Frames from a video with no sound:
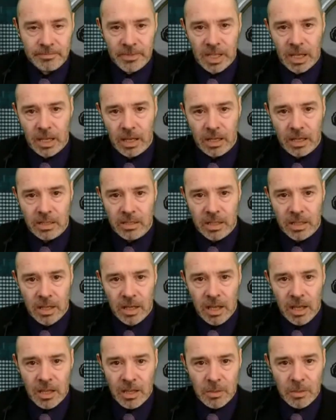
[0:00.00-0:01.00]
and
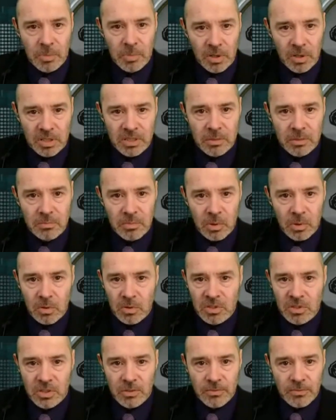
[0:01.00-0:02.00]
the bulletin
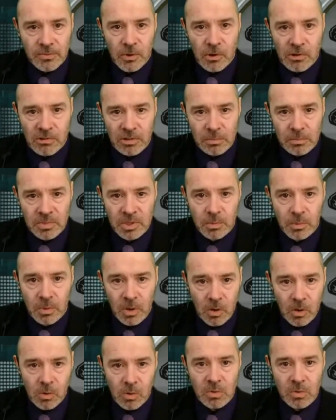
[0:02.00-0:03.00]
boards, the forums were
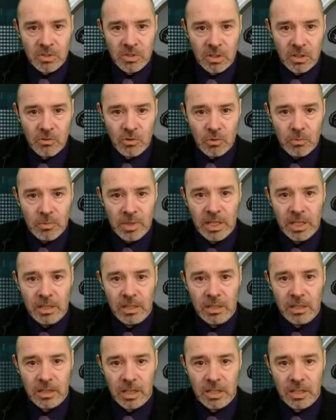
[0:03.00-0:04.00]
all social
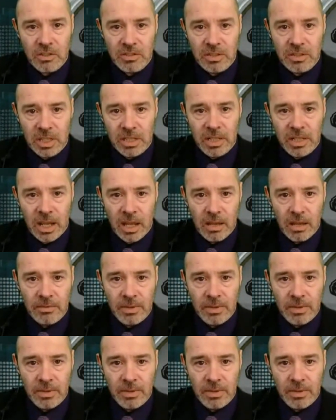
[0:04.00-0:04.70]
media. They just didn't have